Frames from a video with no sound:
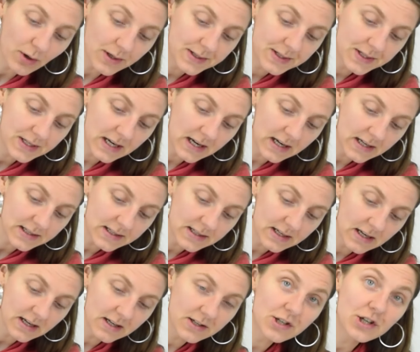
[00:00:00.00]
seeds
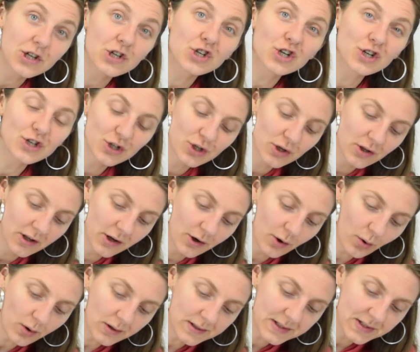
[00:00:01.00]
in addition to the
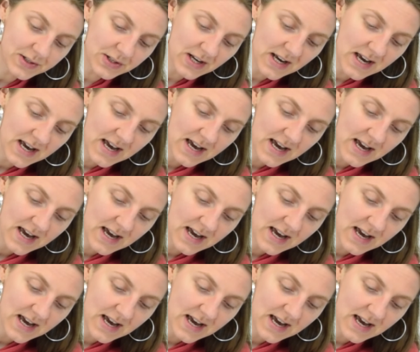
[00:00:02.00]
oats.